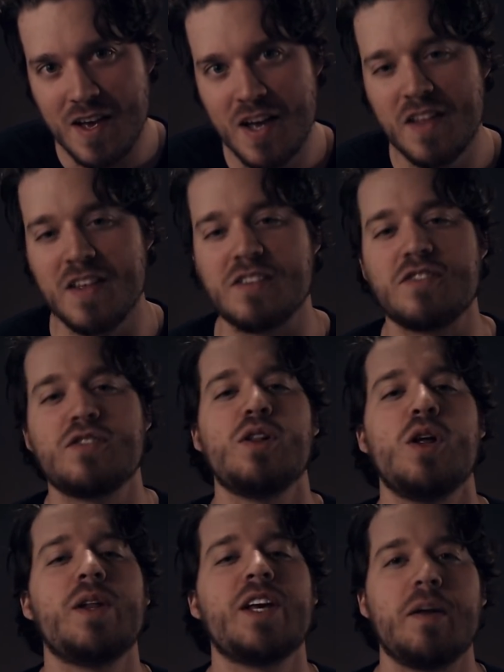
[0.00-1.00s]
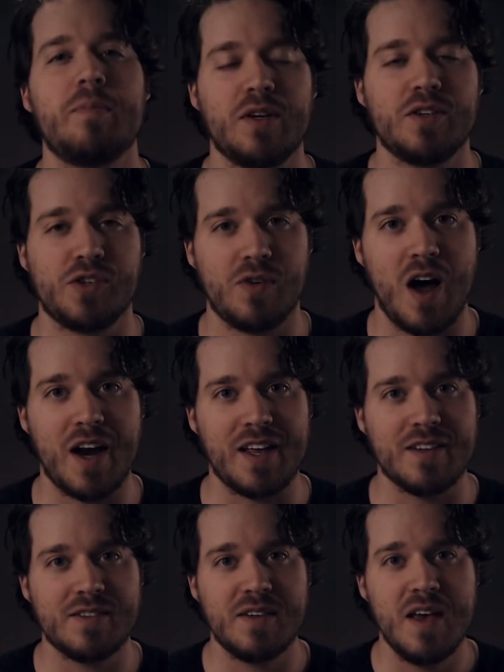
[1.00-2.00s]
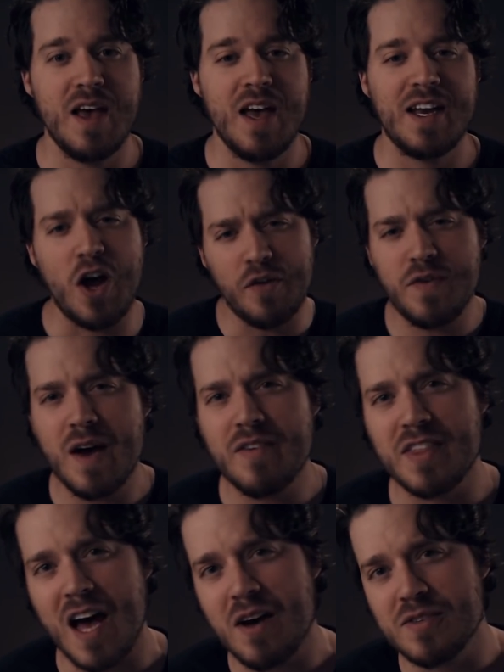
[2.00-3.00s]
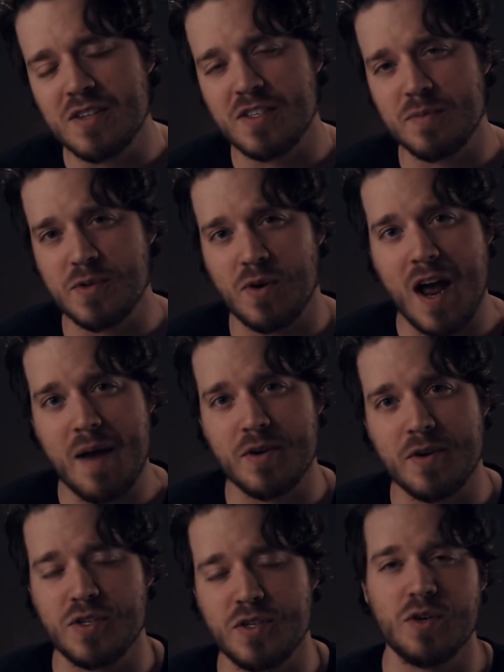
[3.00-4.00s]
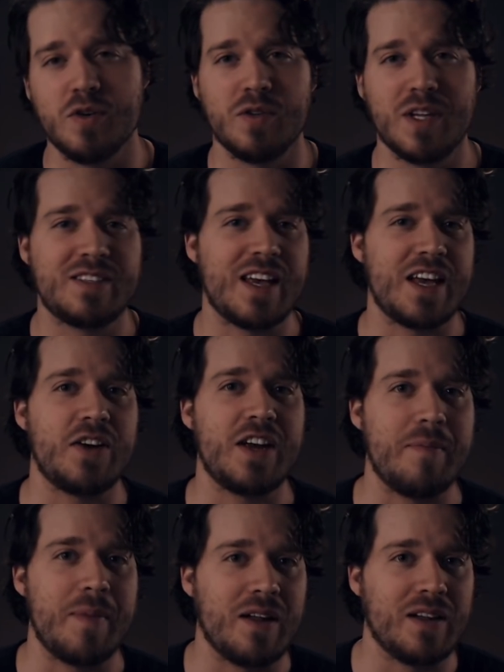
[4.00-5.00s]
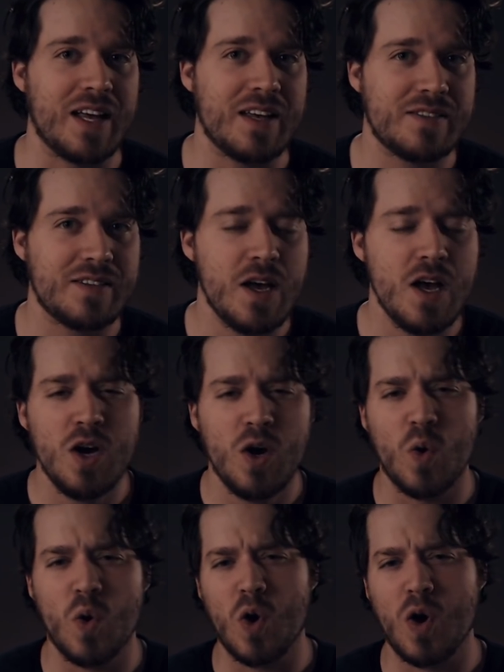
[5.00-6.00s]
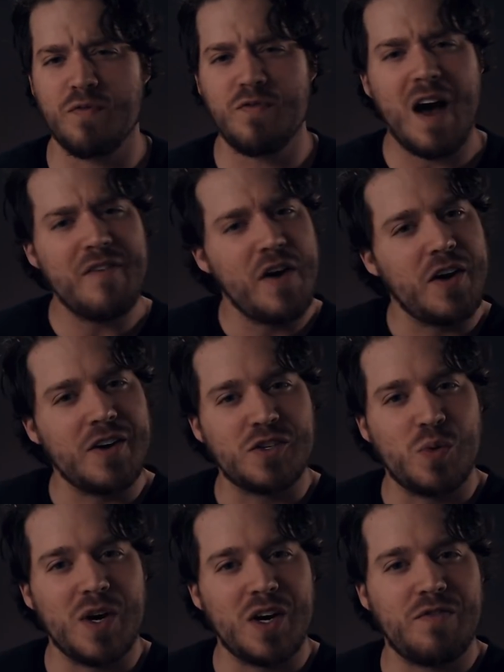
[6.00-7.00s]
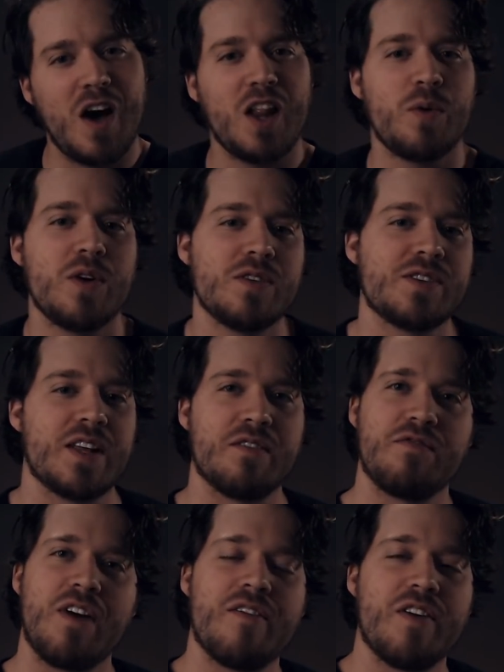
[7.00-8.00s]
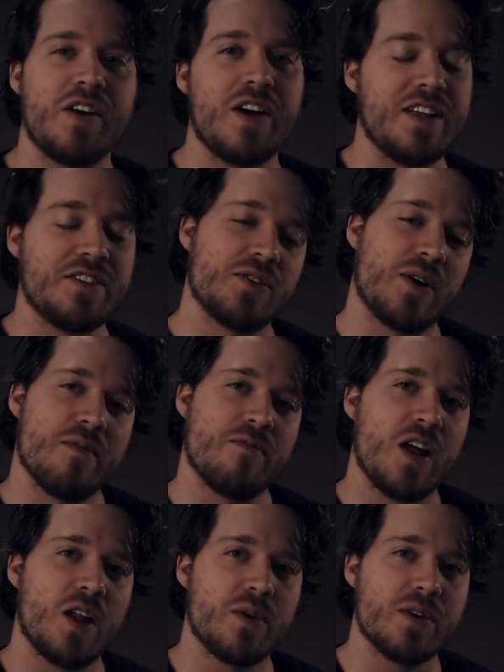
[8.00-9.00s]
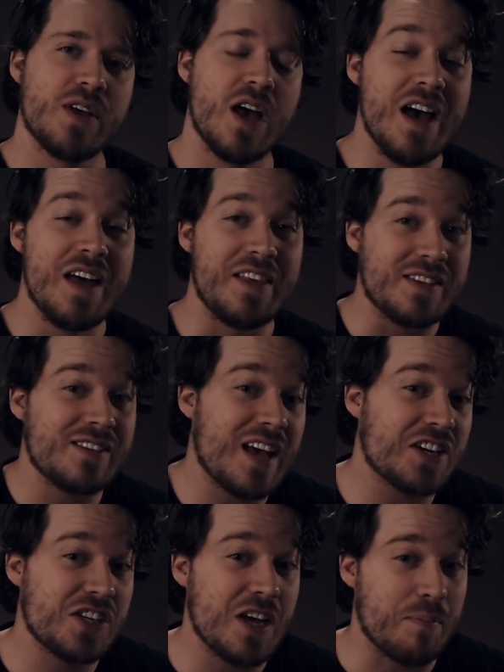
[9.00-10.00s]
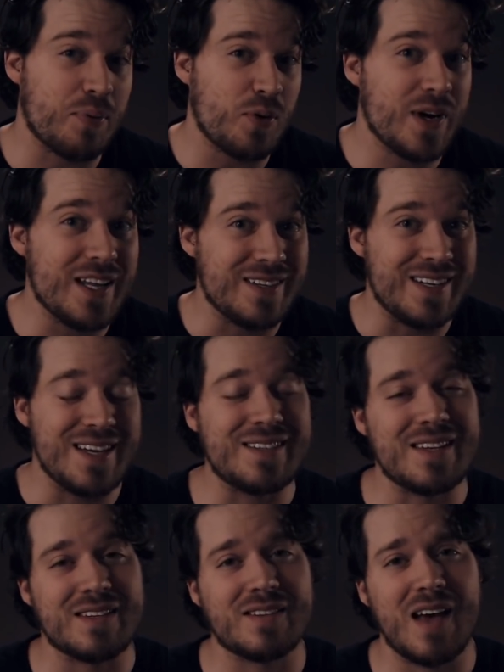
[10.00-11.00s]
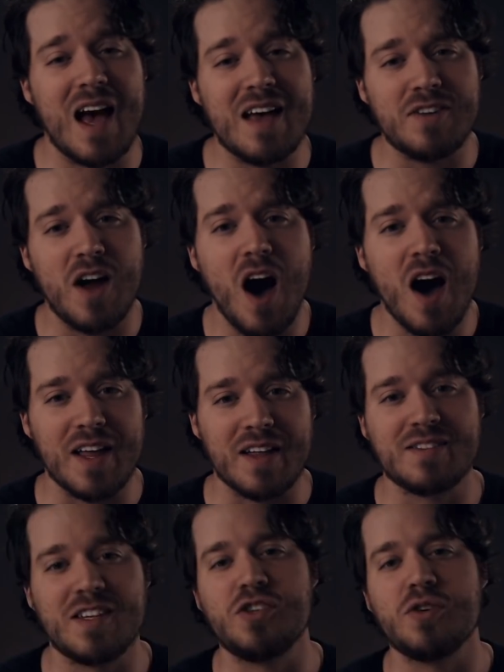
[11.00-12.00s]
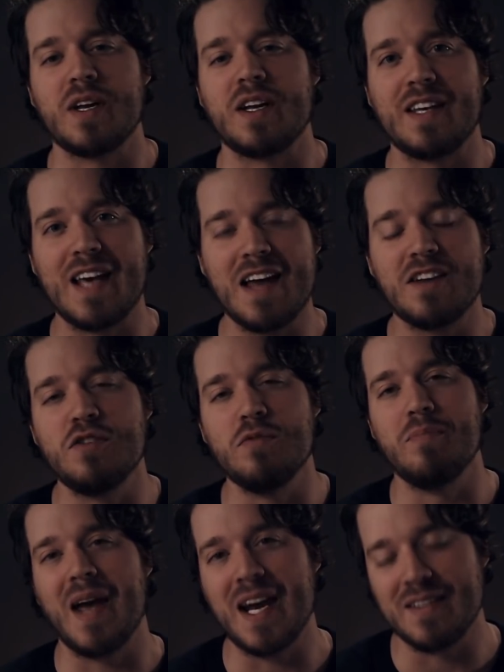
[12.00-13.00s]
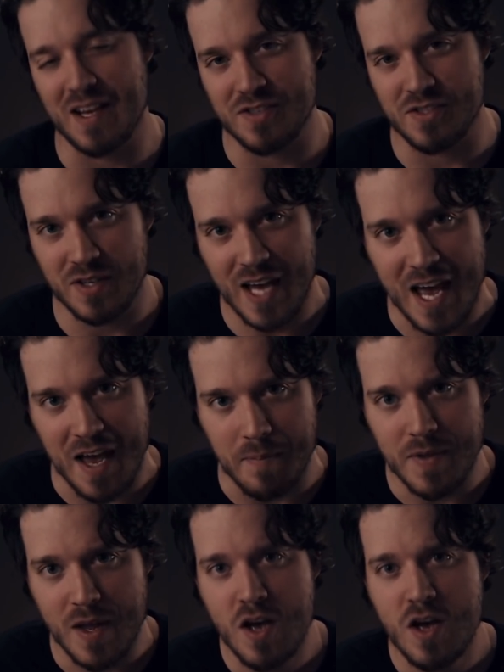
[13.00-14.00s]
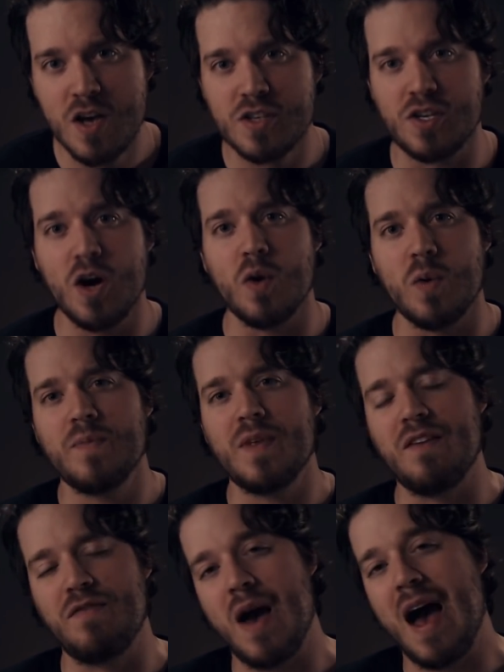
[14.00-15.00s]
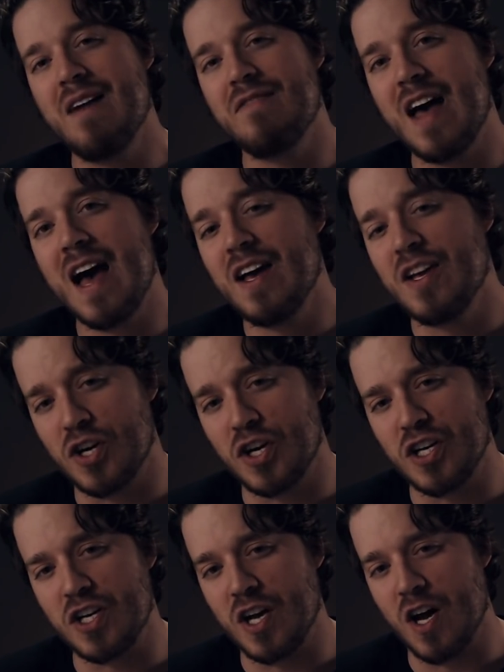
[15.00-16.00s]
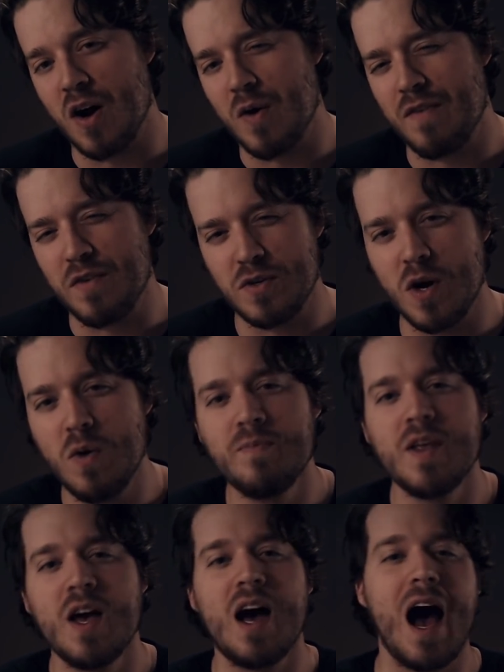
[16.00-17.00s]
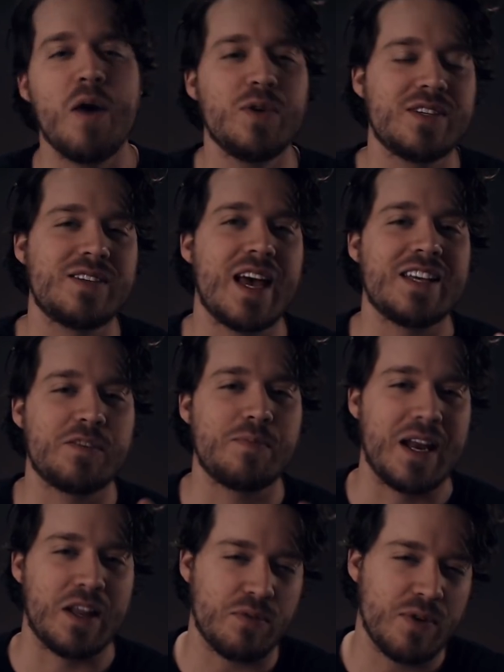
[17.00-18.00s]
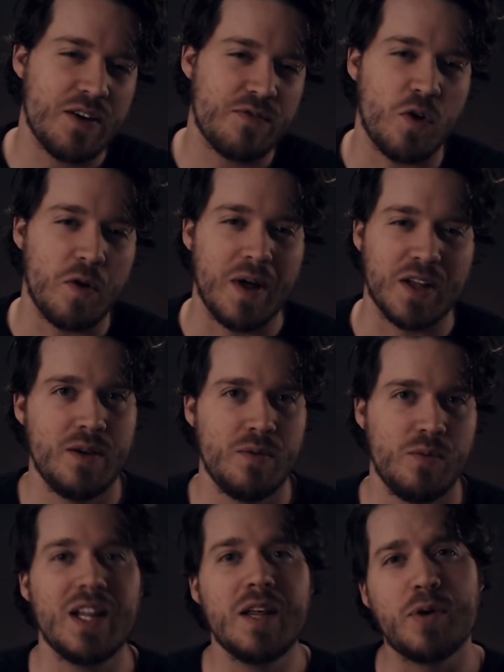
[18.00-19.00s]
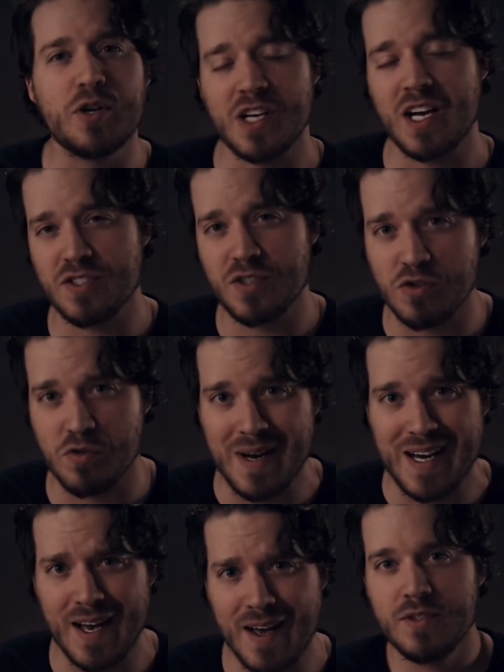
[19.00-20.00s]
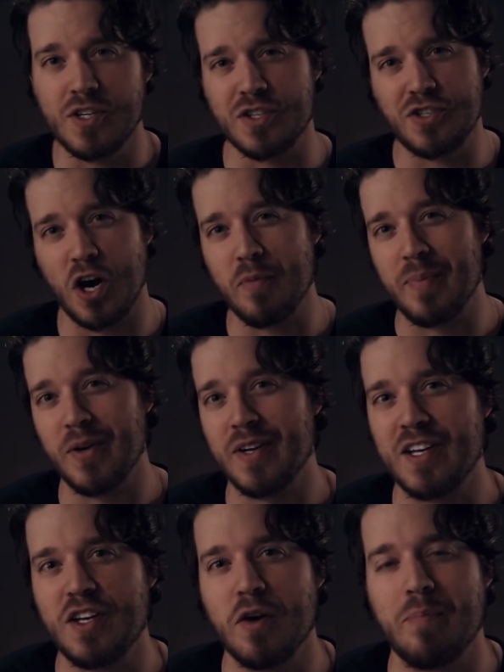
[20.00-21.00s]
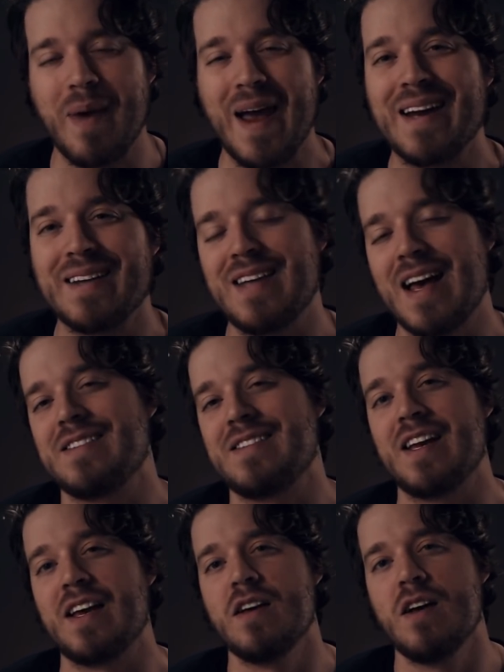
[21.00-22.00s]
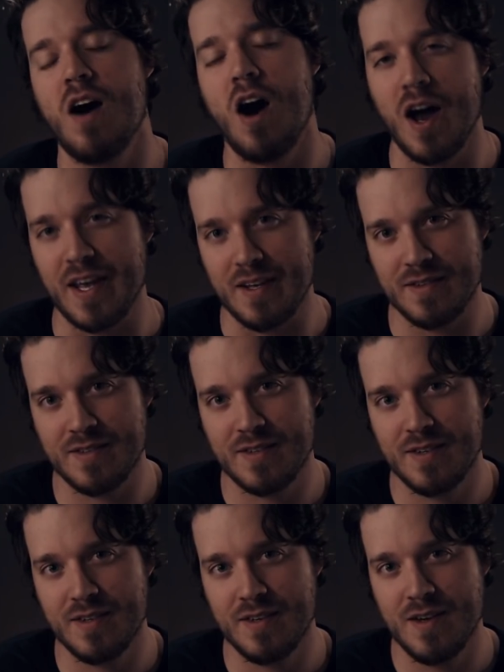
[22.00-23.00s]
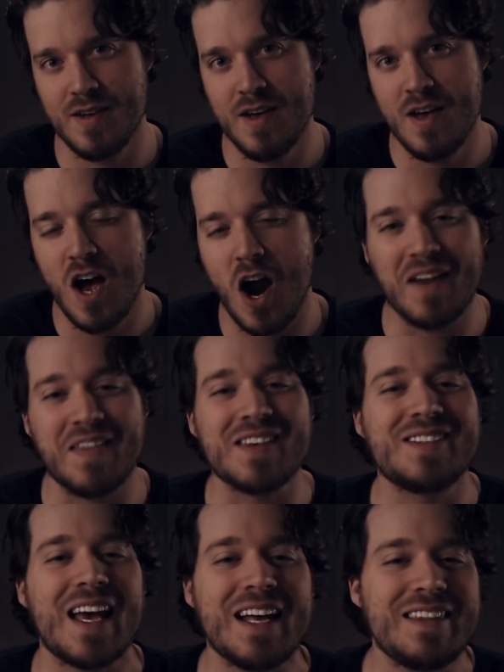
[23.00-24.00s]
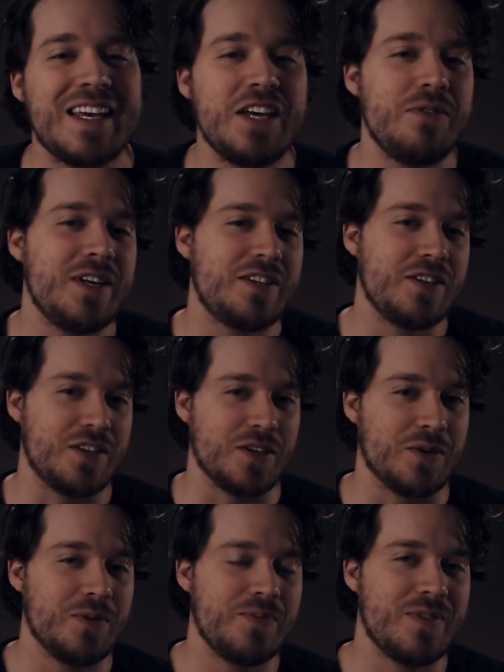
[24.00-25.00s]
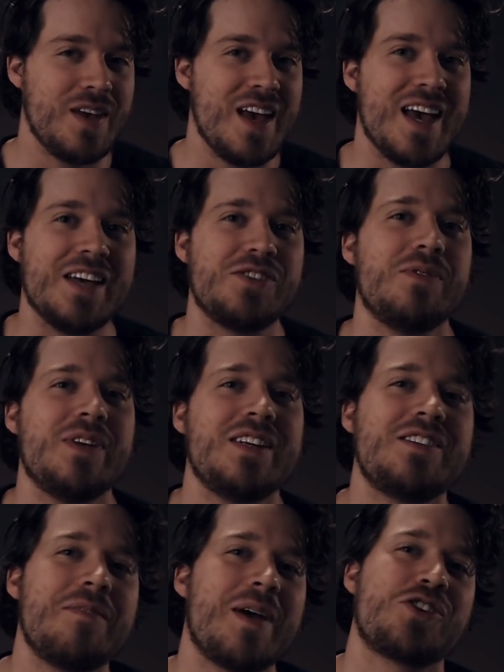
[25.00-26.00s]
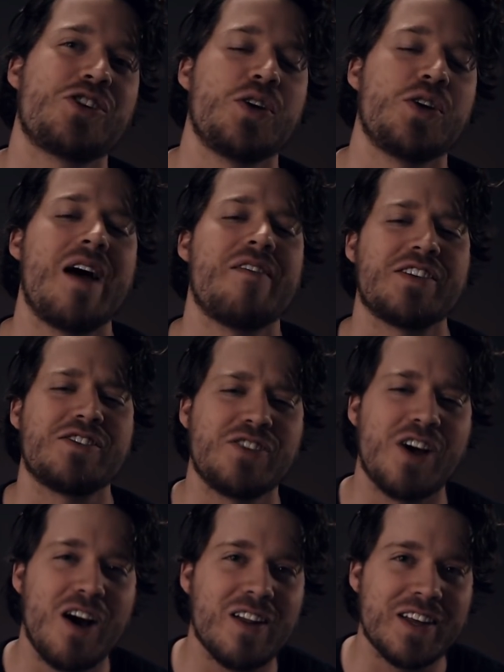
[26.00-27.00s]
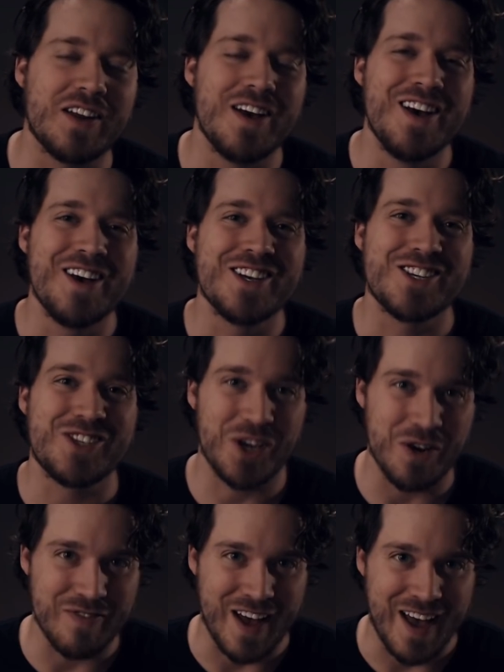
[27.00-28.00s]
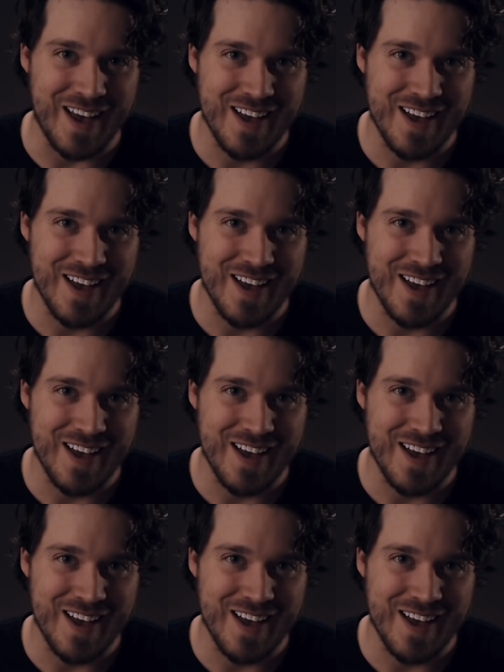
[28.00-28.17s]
this is slowly going to build your audience. Now, if you have a thousand subscribers to, let's say, your email list, or five hundred Twitter followers and then five hundred Instagram followers, this is actually a pretty decent sized audience that you can get to beta test your game. So if you have that, you're good to go. If you don't, I would say spend three to four months really pushing on social media to start building your beta testing audience. All right, the second thing you need to do is you need to make sure you have a solid survey.